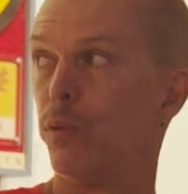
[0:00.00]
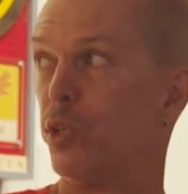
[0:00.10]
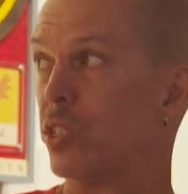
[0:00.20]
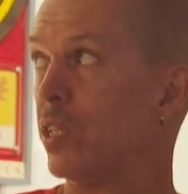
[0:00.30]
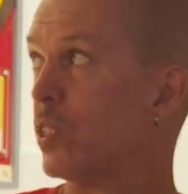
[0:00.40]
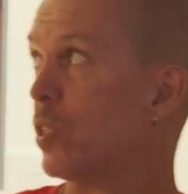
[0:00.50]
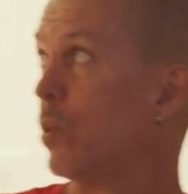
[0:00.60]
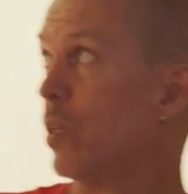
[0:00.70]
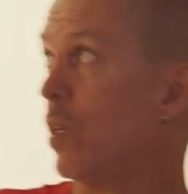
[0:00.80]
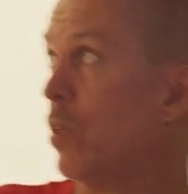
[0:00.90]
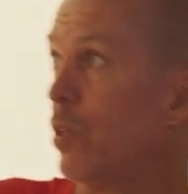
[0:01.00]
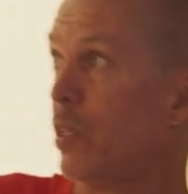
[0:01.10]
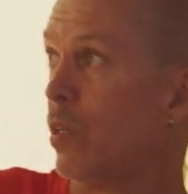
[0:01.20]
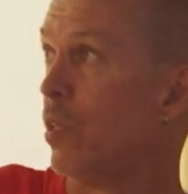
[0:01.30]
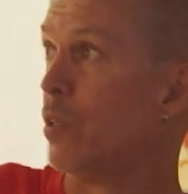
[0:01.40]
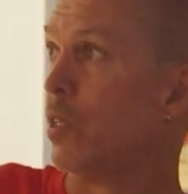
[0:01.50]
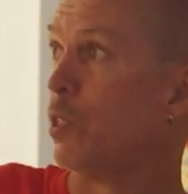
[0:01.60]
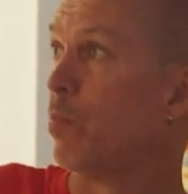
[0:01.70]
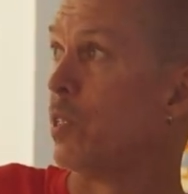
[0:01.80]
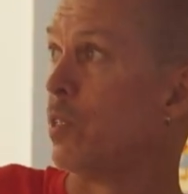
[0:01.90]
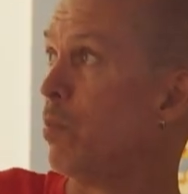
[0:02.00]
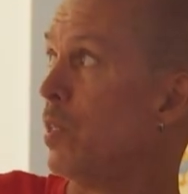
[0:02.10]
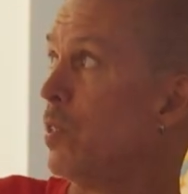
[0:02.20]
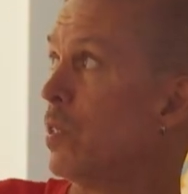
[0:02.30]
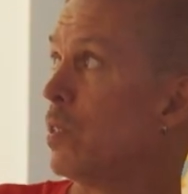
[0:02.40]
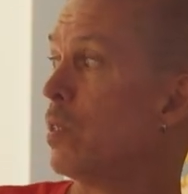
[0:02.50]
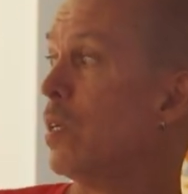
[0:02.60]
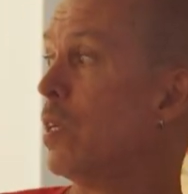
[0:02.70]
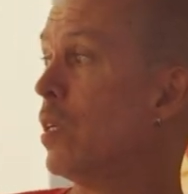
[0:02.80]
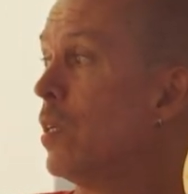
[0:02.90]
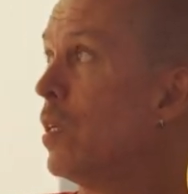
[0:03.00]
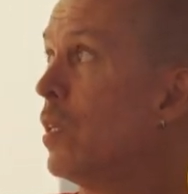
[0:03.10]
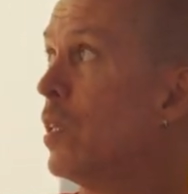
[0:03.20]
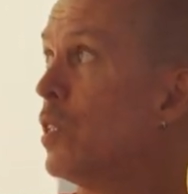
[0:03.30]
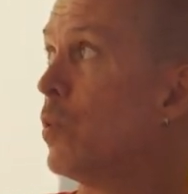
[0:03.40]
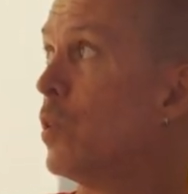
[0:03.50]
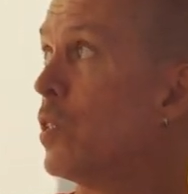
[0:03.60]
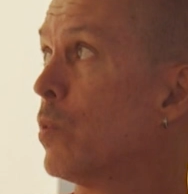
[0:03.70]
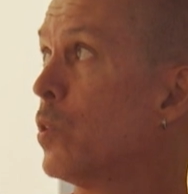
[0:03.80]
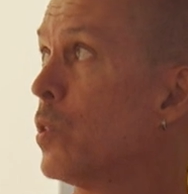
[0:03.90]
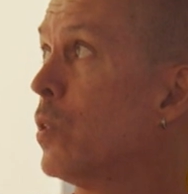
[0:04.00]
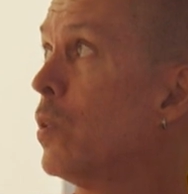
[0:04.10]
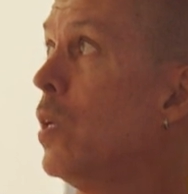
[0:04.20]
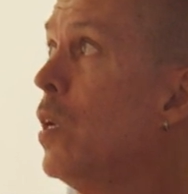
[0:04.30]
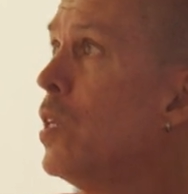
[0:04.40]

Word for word: Which leads to a, a lot, of, a lot of these bits and pieces uh, in these works as well too.